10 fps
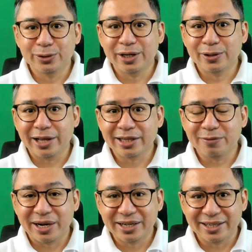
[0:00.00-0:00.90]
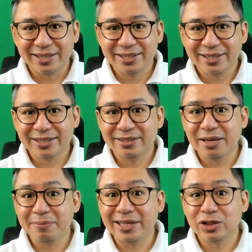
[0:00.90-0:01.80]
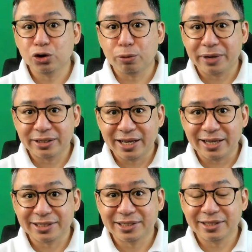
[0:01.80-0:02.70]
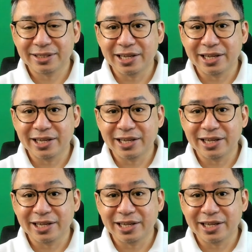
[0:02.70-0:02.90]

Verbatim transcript: During collective bargaining, they might jeopardize